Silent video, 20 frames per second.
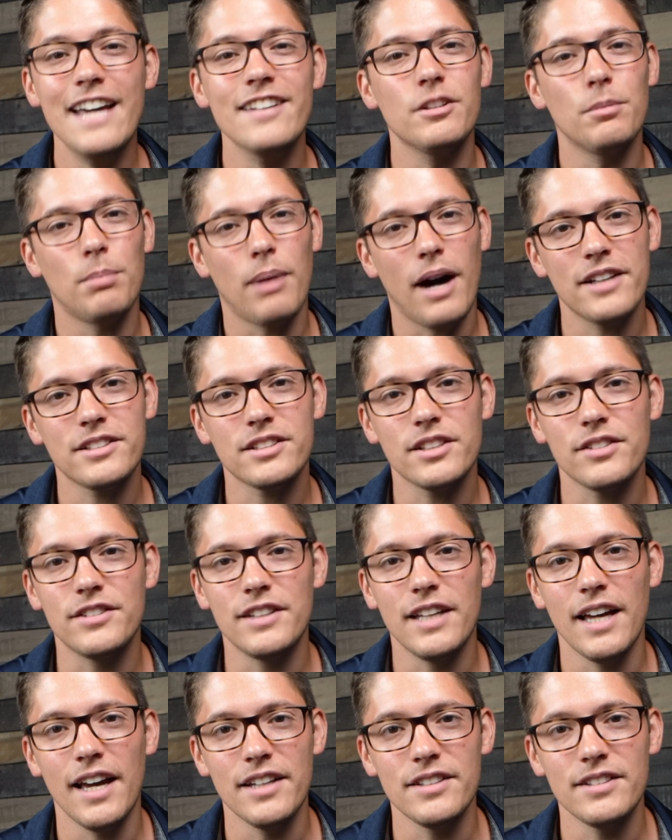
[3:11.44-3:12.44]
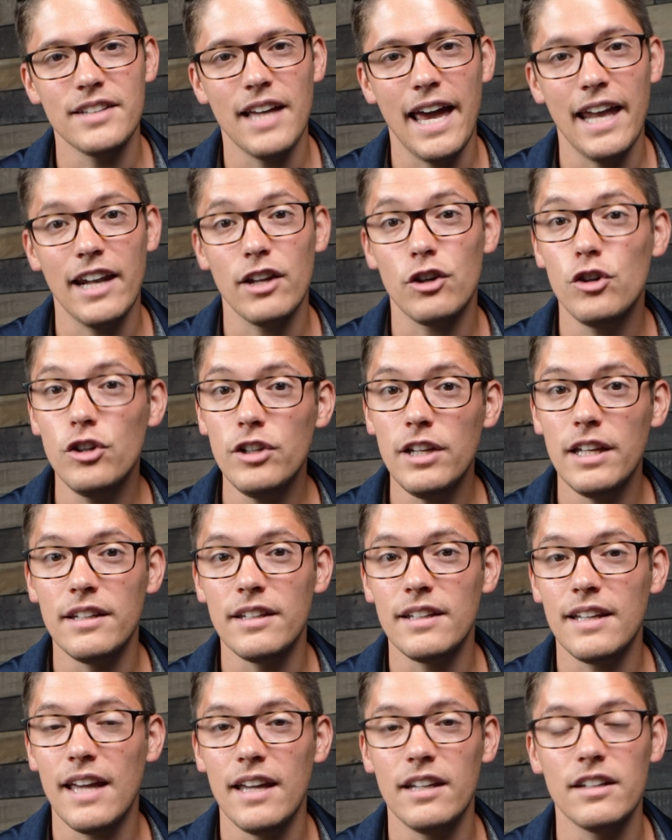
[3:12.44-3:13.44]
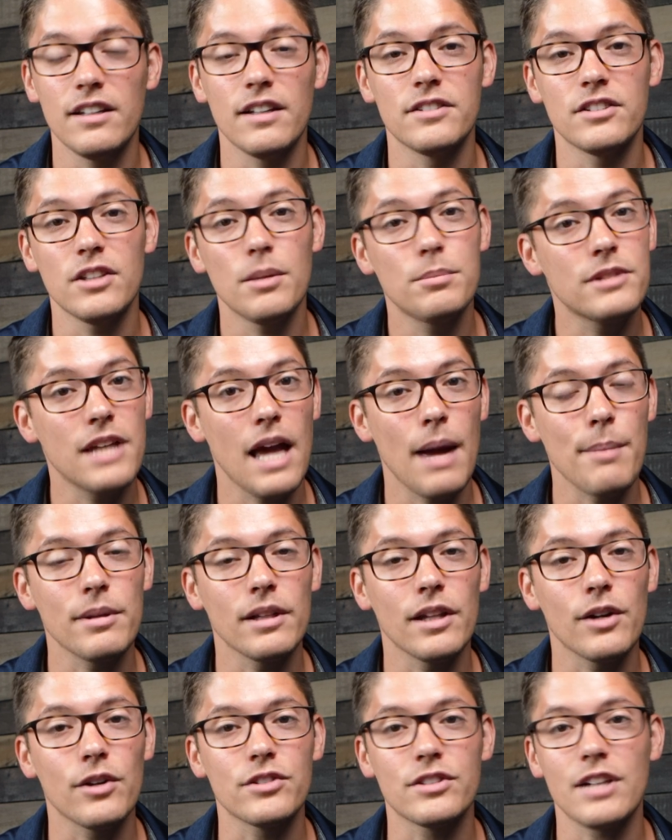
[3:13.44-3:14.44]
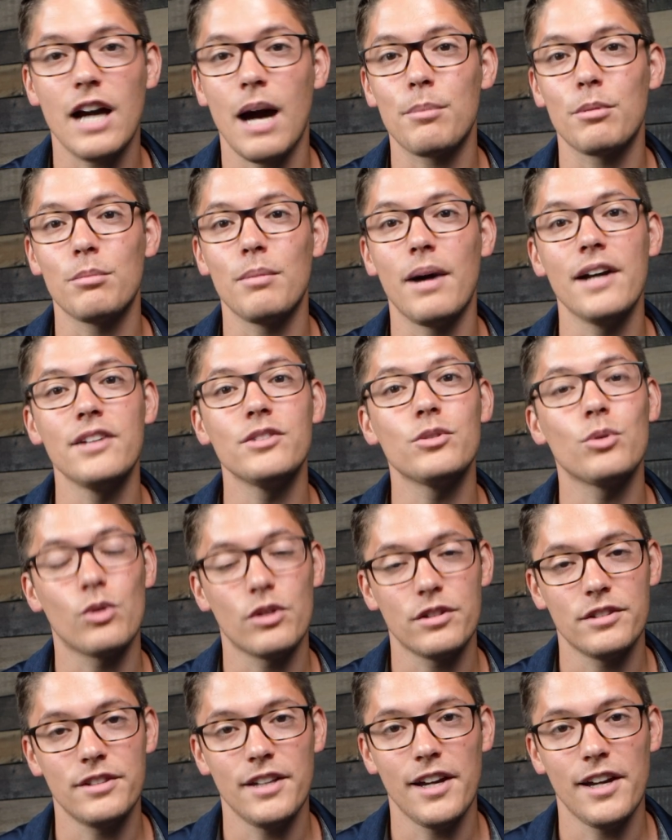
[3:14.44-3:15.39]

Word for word: it's a positive test and it could indicate a subscapularis compromise or